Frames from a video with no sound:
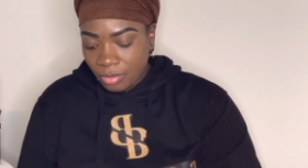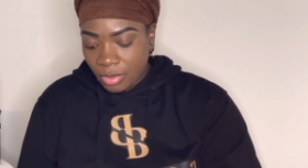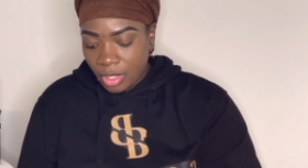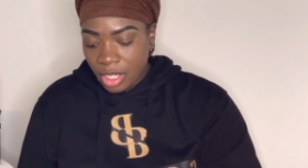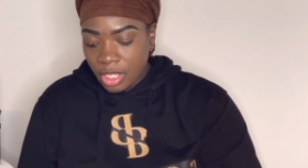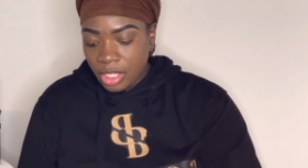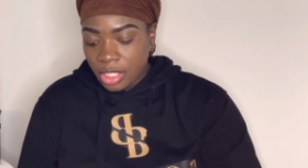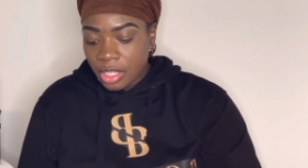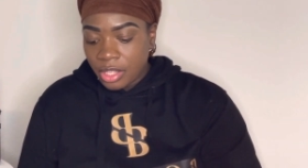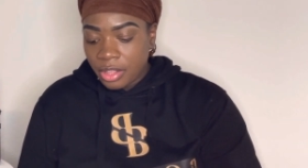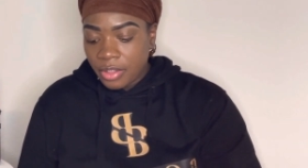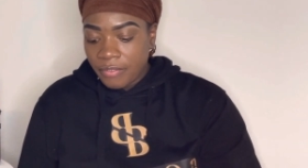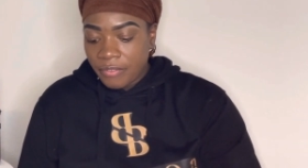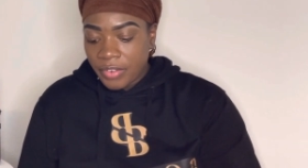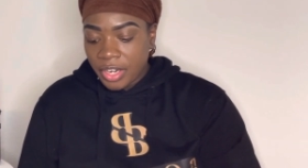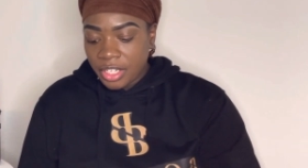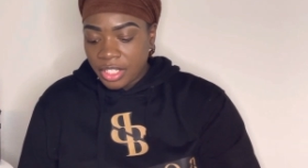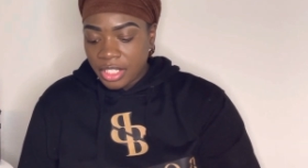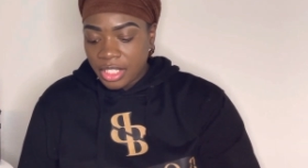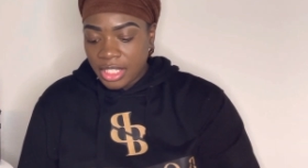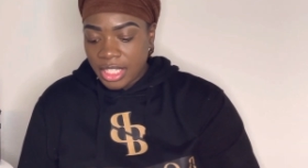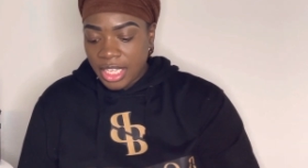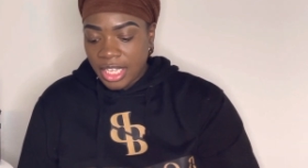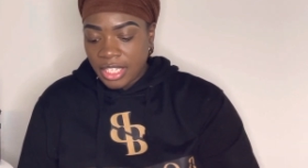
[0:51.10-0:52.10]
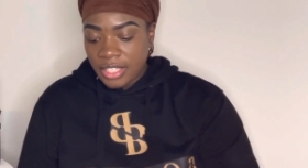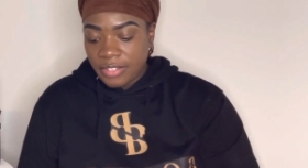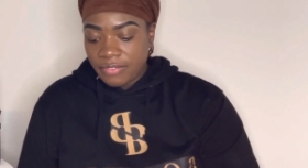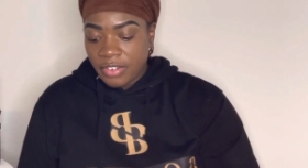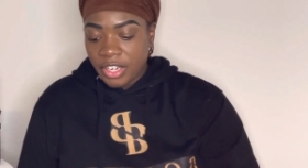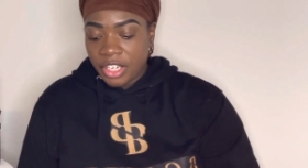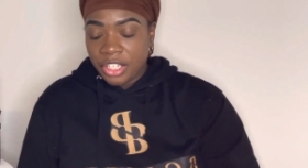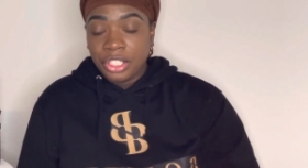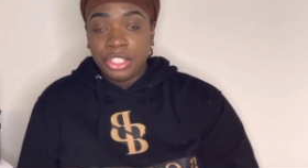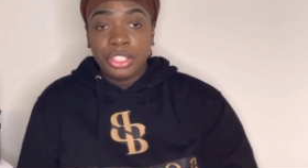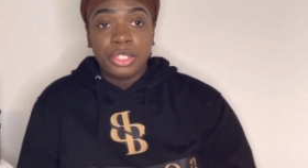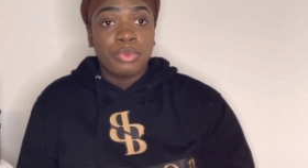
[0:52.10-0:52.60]
So the first things
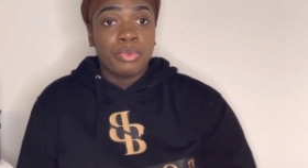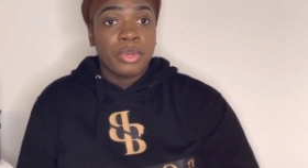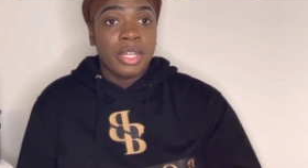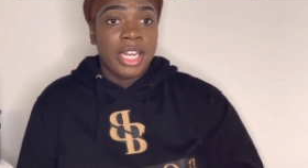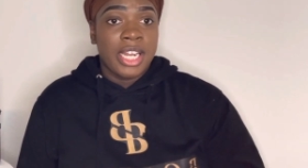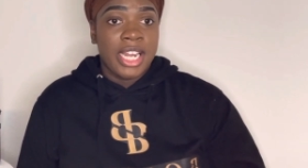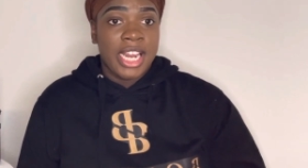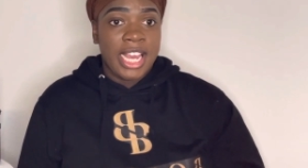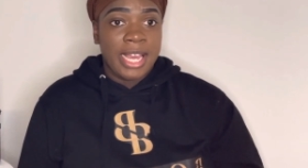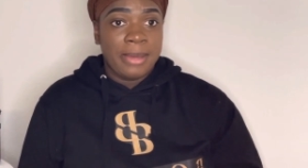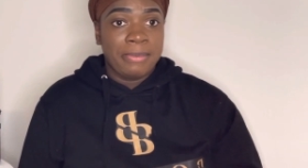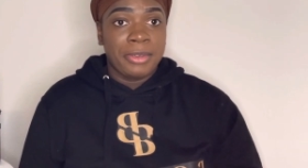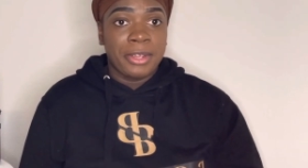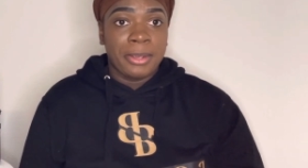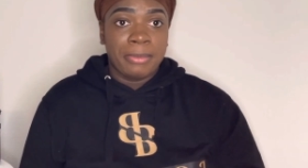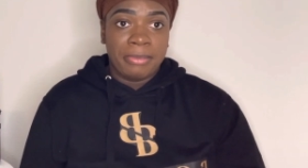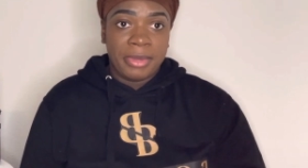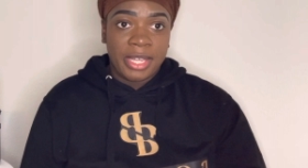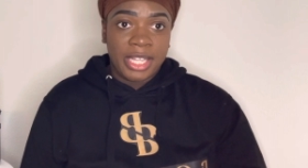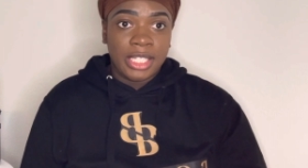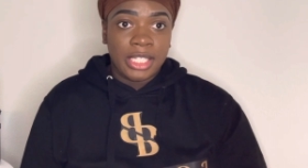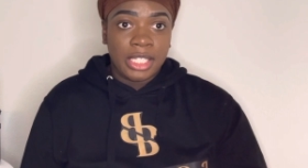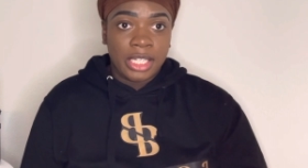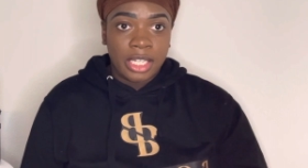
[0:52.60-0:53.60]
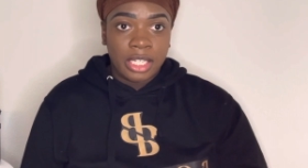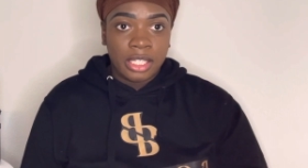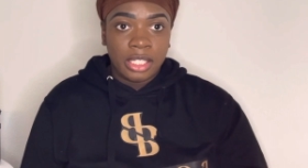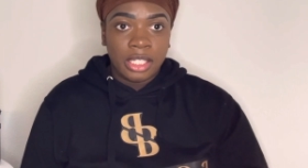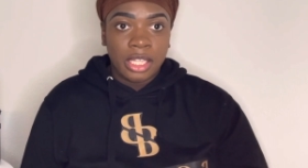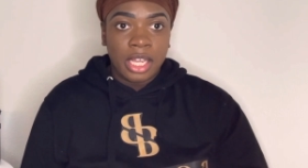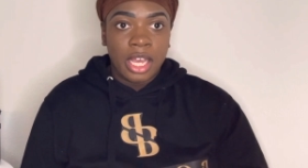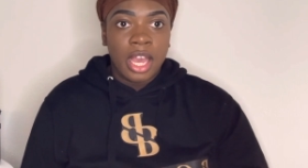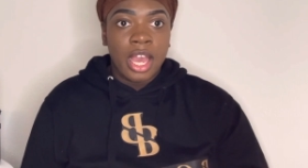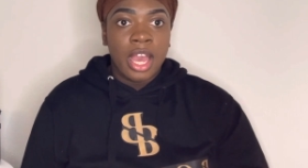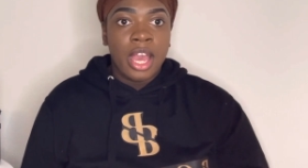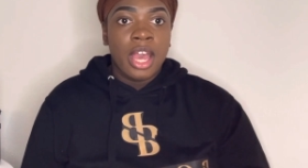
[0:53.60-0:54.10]
first, you want to name your business.
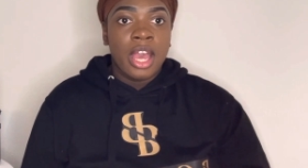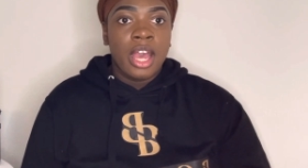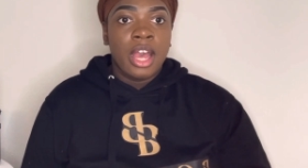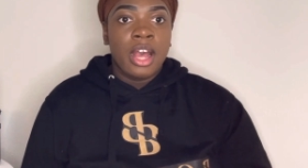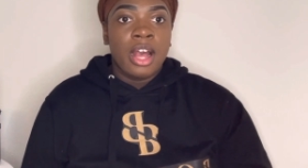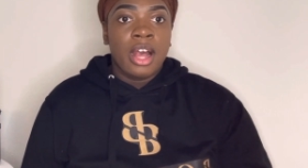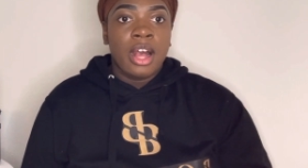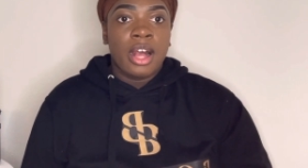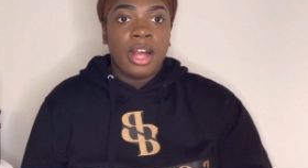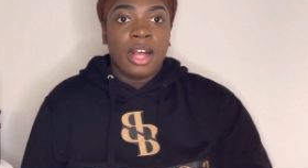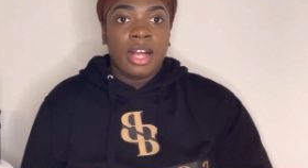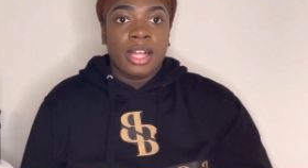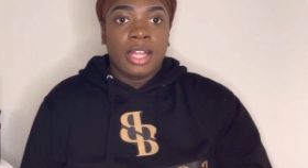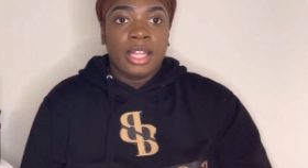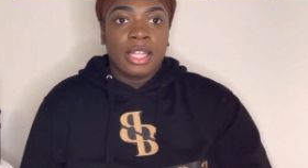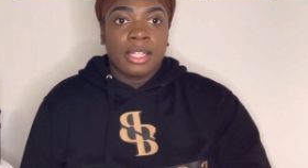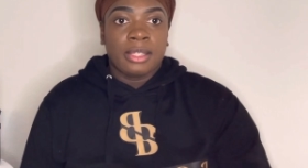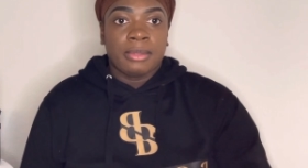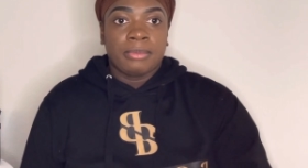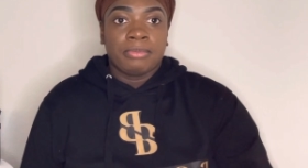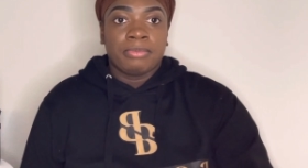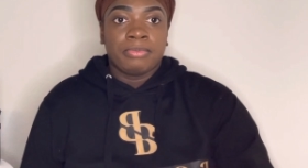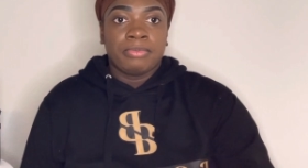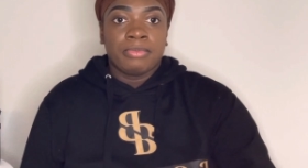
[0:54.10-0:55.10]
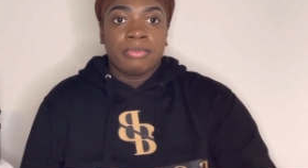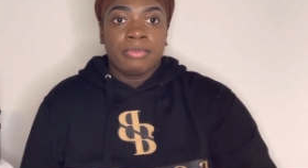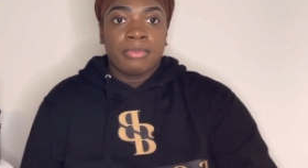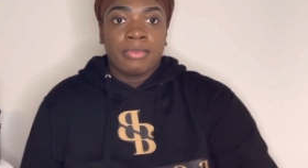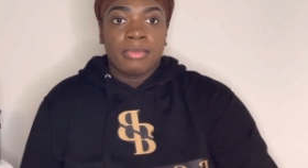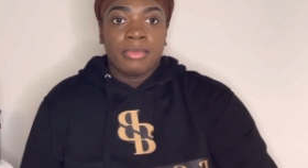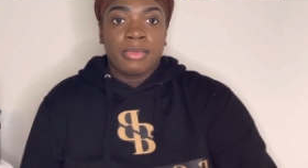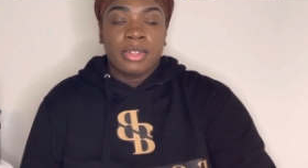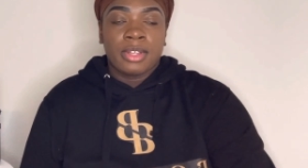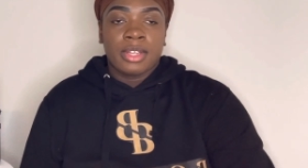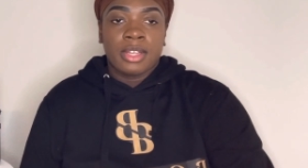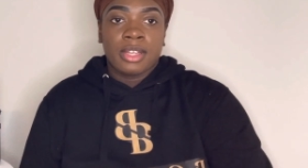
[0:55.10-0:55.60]
Um,
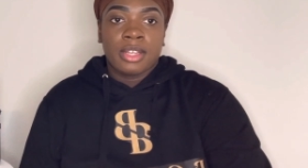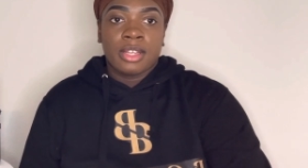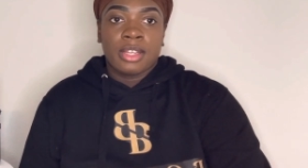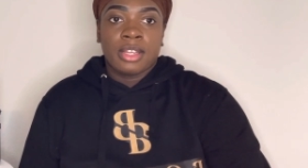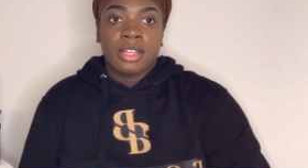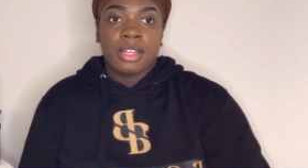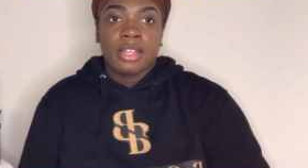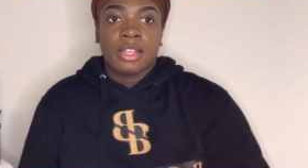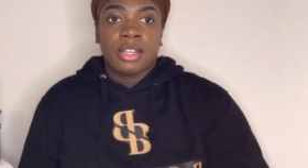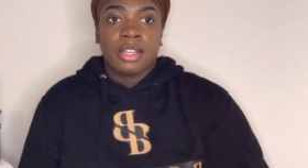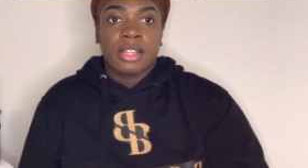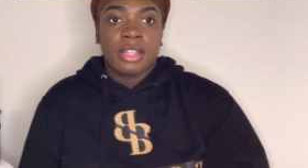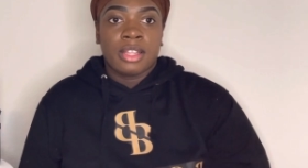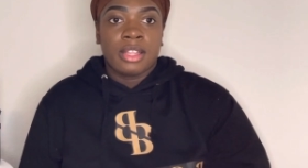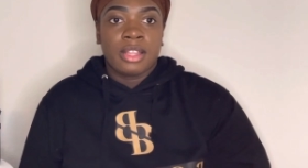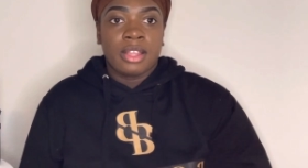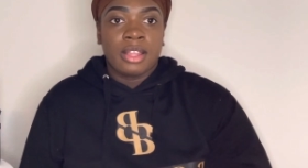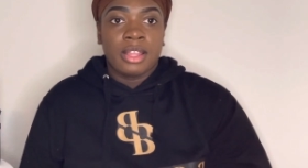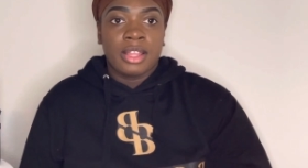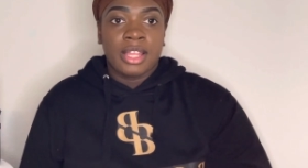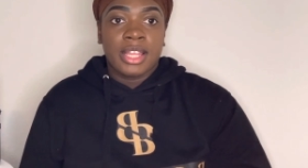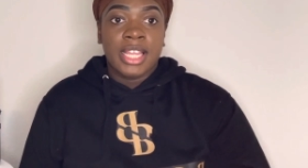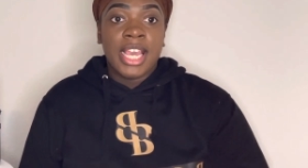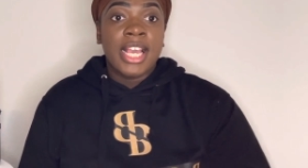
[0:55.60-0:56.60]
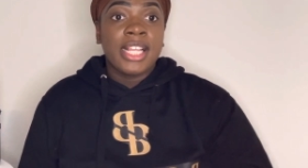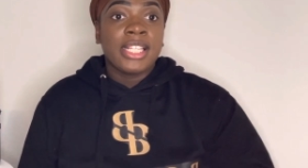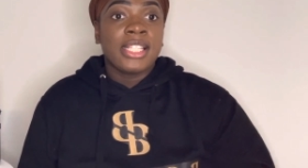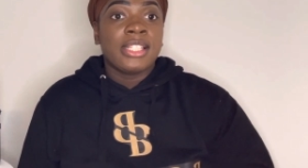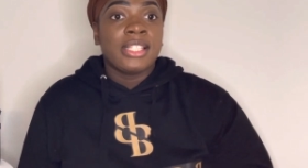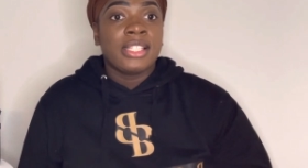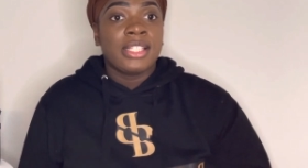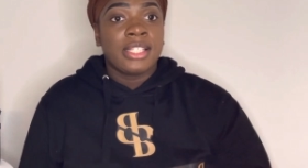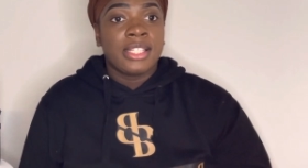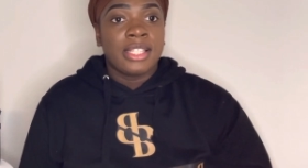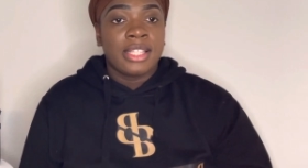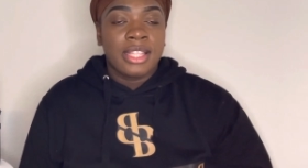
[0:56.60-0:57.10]

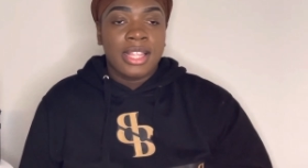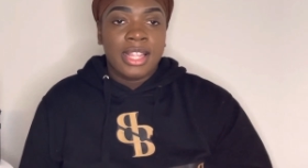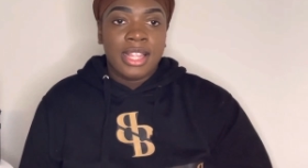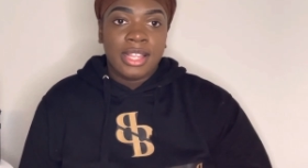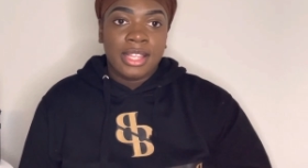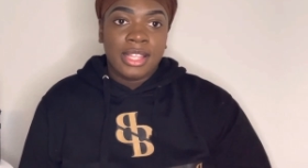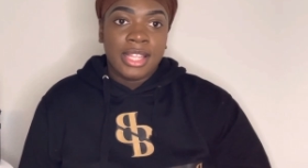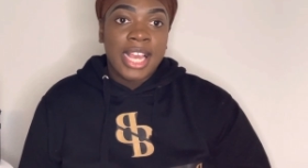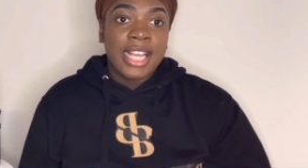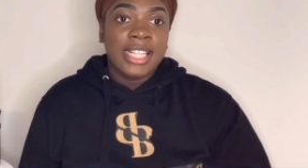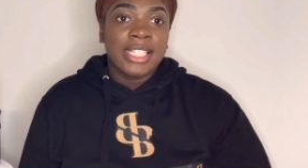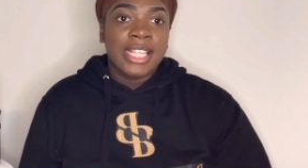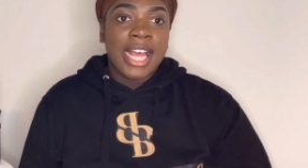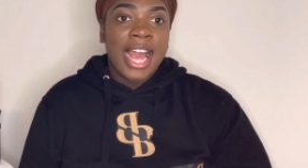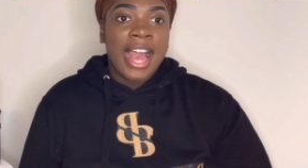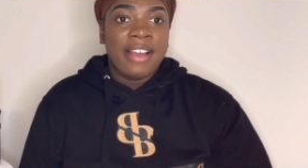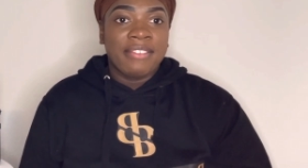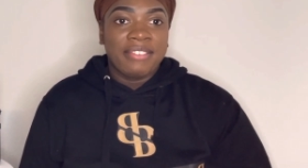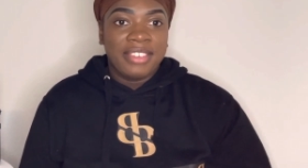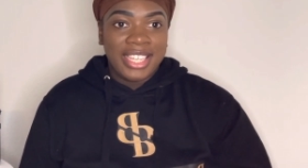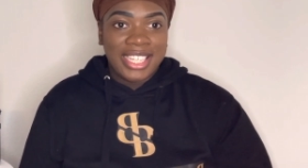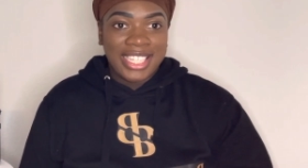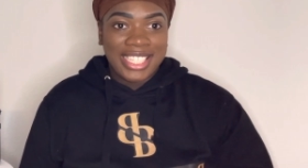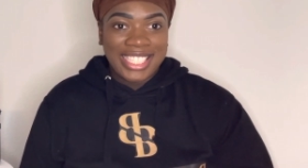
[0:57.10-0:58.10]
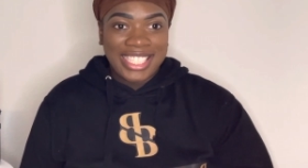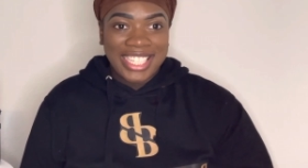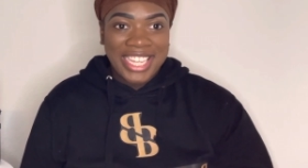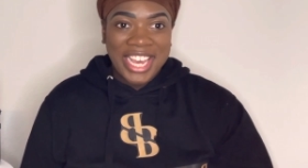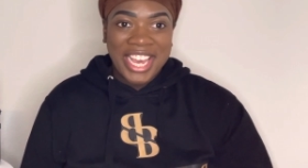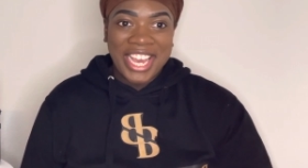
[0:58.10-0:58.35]
that's that's obvious.